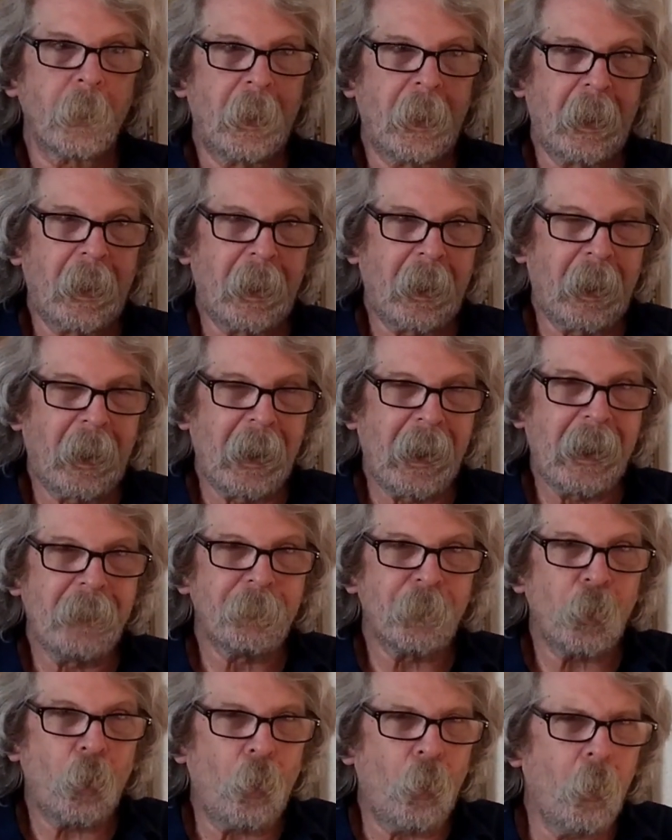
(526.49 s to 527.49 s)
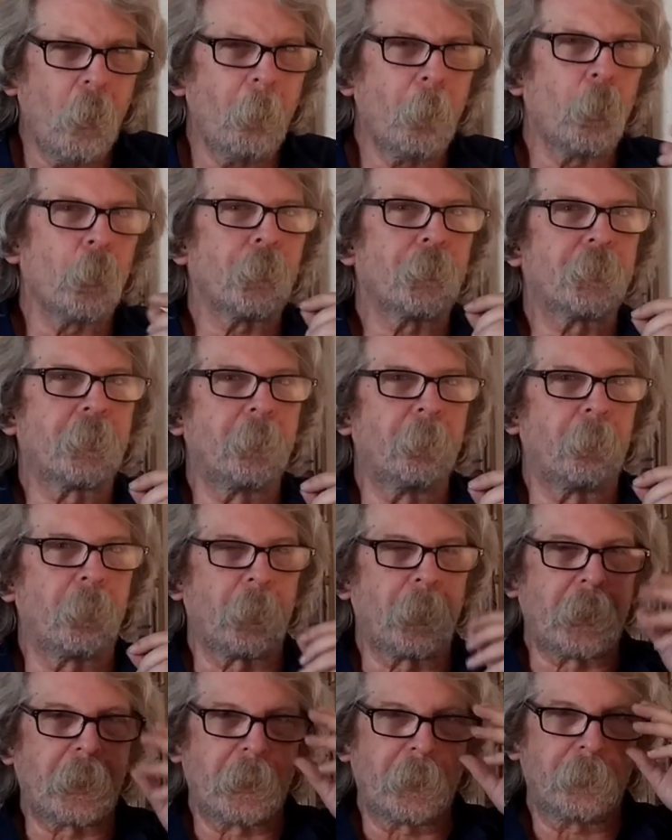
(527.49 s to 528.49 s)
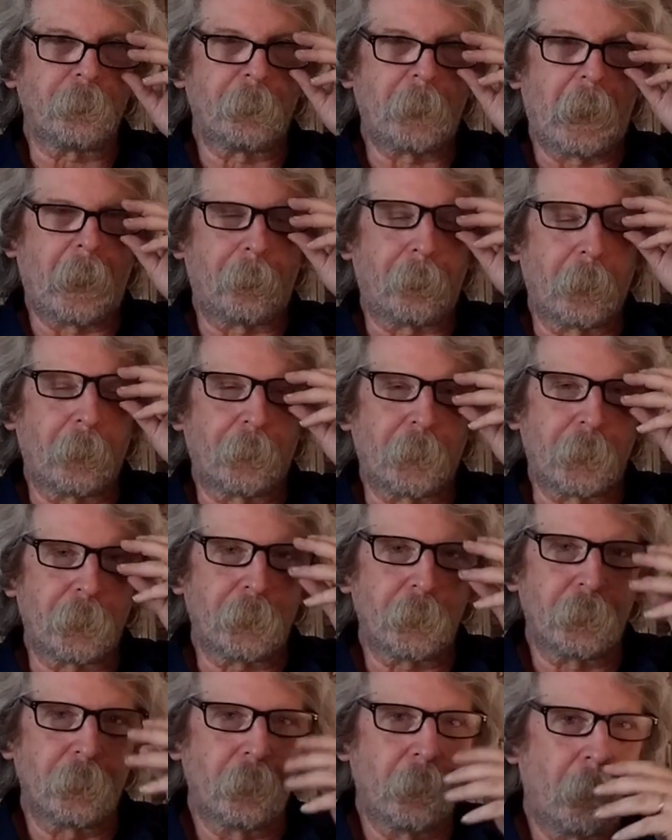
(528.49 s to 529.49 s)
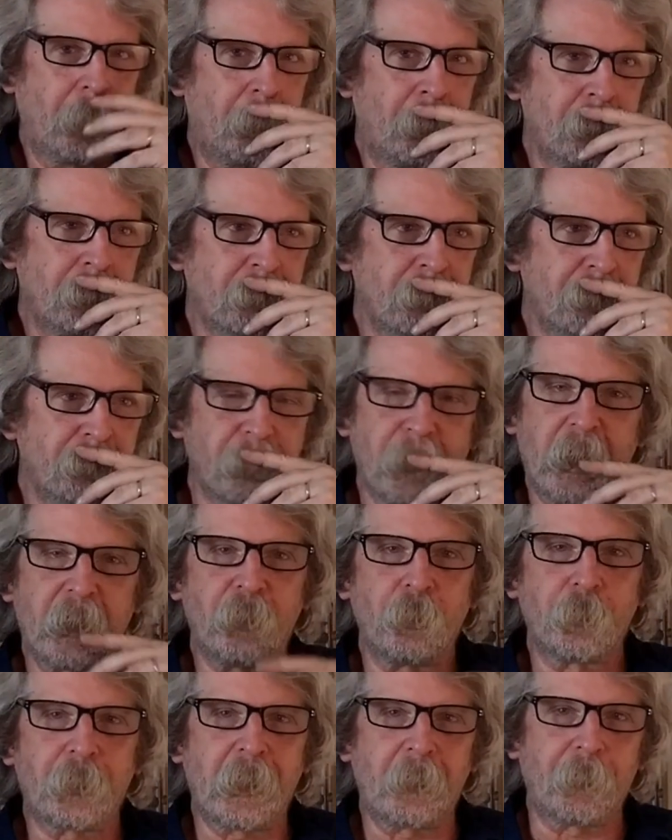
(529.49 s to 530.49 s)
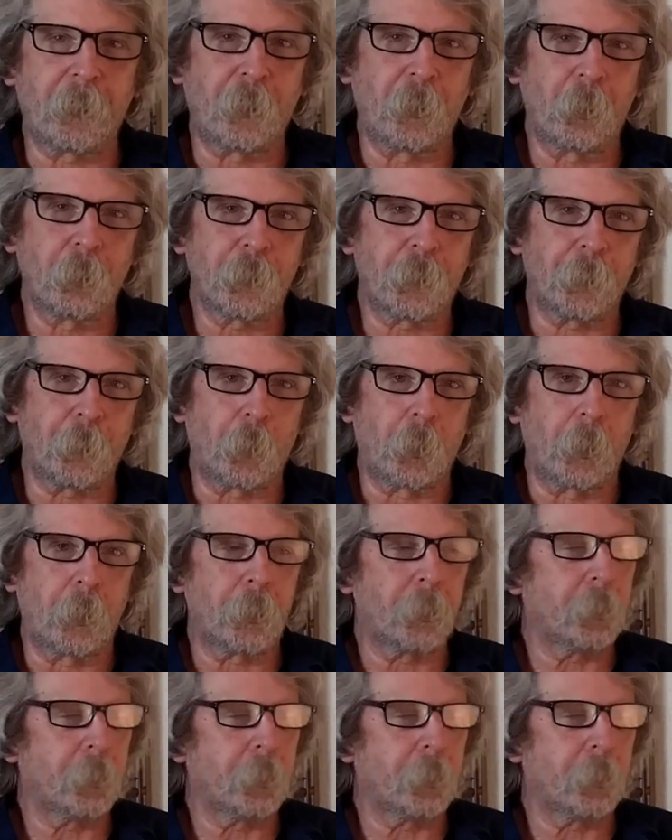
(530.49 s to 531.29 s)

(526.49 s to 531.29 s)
I have an almost complete map of it, but I don't have the notes for it.